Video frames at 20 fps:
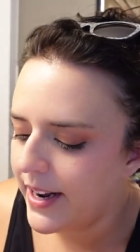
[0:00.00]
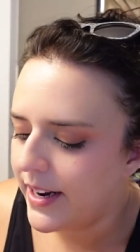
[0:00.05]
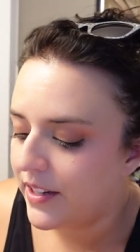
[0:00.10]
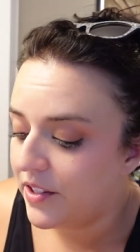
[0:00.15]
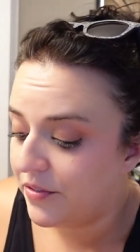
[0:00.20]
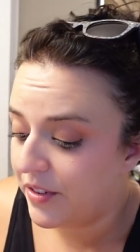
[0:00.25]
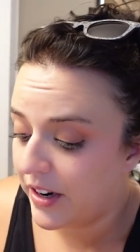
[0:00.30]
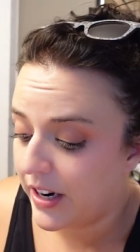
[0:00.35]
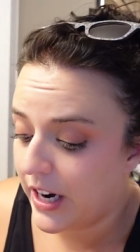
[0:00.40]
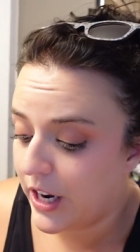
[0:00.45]

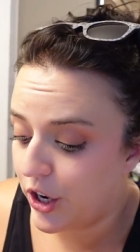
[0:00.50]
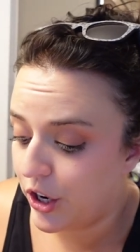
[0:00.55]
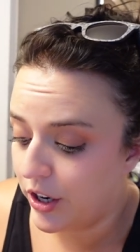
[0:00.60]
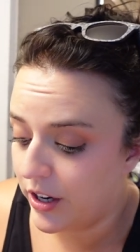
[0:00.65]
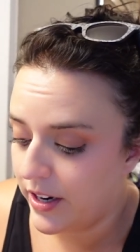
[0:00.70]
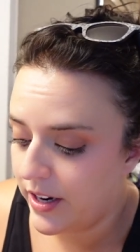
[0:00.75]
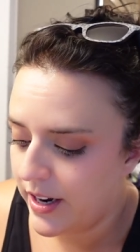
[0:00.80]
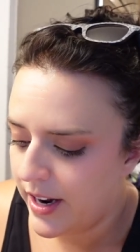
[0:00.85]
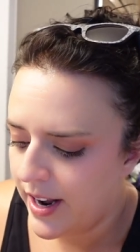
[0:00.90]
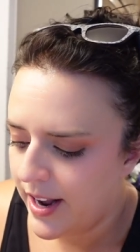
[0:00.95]
It's very
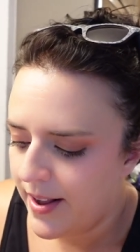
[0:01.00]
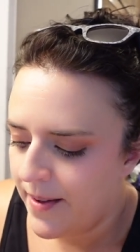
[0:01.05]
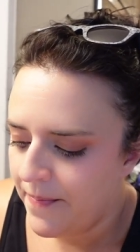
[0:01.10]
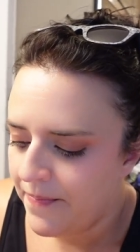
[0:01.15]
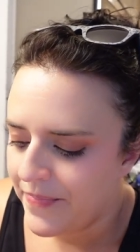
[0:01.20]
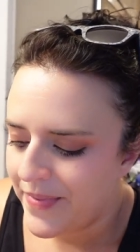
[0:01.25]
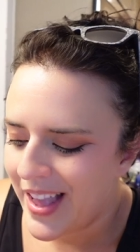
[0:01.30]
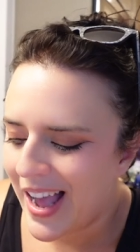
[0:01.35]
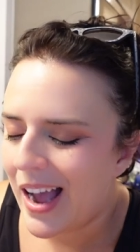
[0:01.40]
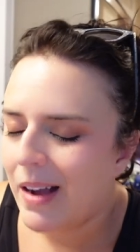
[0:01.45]
good.
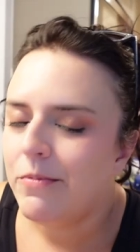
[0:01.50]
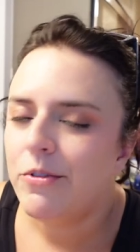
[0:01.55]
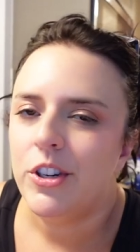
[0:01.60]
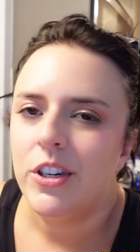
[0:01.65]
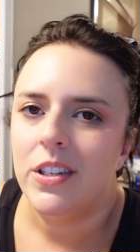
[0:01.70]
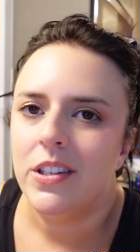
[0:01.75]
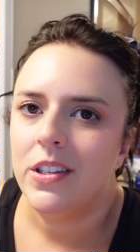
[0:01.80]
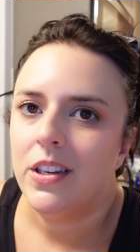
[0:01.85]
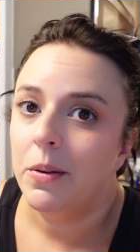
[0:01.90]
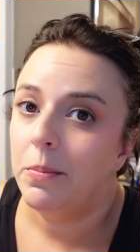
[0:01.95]
I'm
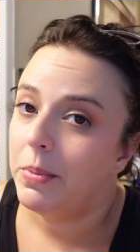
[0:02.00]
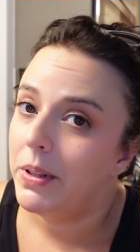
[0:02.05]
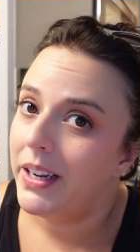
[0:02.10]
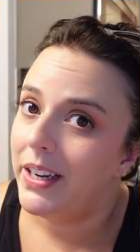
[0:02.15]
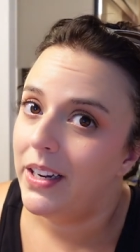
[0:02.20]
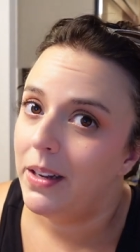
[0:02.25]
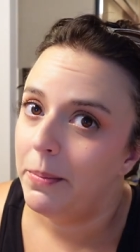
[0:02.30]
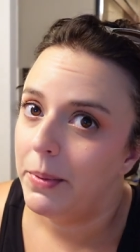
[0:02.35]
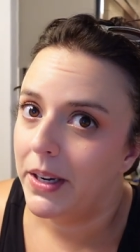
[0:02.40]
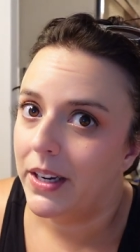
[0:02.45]
just
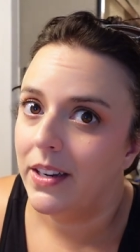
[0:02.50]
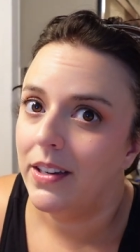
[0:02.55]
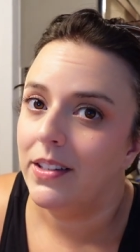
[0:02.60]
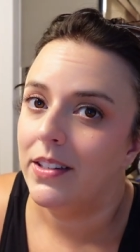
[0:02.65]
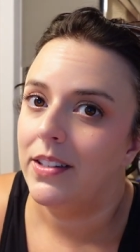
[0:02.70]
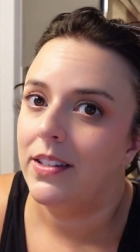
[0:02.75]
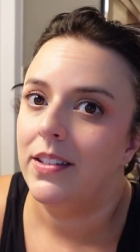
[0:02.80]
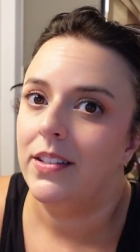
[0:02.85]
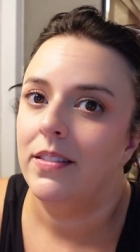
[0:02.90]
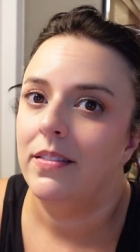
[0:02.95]
complaining
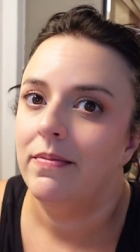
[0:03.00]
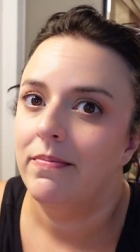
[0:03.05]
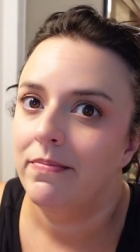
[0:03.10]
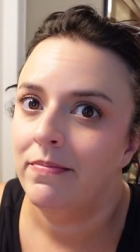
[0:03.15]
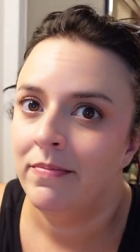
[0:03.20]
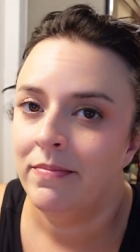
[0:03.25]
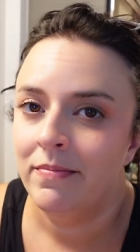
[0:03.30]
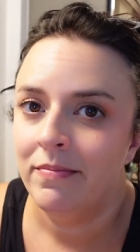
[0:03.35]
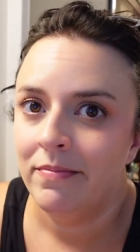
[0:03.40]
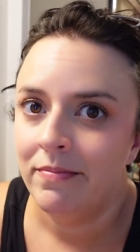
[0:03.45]
because
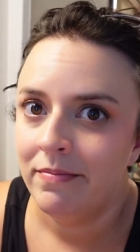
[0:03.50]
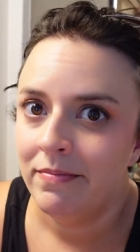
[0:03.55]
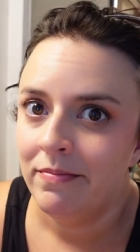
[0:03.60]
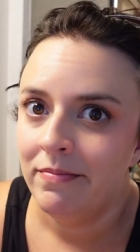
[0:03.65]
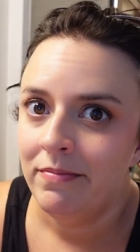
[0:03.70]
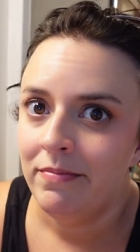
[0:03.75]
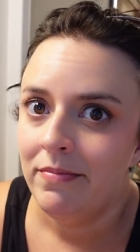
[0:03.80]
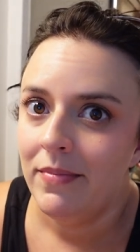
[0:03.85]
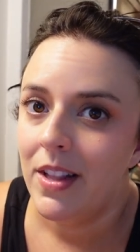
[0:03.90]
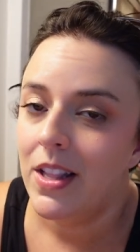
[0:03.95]

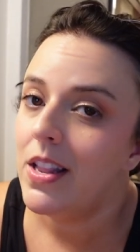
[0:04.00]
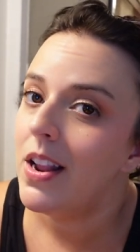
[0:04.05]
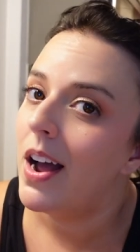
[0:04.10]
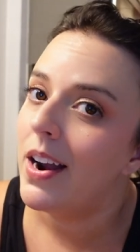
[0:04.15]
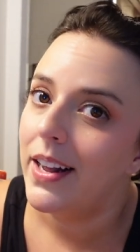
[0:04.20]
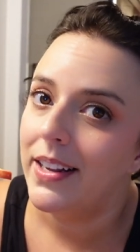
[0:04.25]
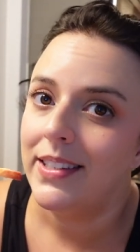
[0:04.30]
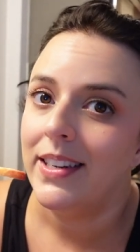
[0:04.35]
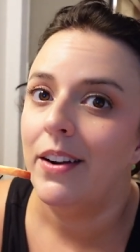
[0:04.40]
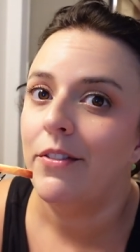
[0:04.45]

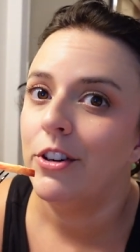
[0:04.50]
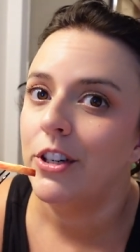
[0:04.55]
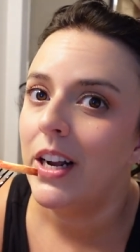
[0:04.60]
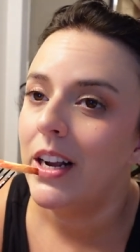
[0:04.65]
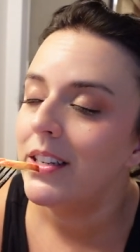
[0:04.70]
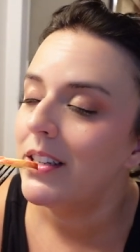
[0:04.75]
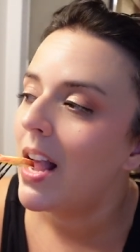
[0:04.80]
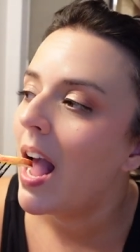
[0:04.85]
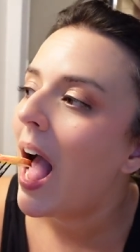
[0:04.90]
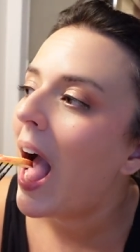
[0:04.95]
not as
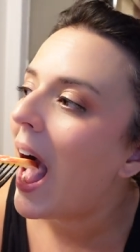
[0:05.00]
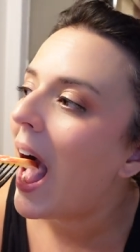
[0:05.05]
advertised.